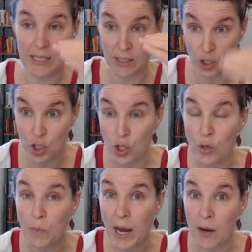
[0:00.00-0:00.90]
Because
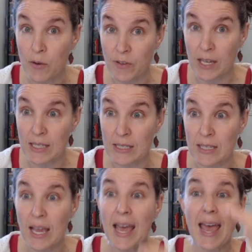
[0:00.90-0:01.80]
two pyruvates
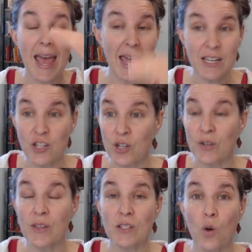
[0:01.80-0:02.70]

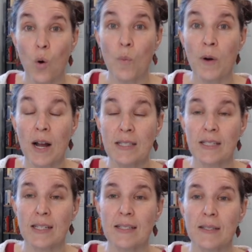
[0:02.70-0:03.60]
enter this whole
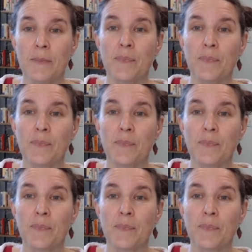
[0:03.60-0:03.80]
process.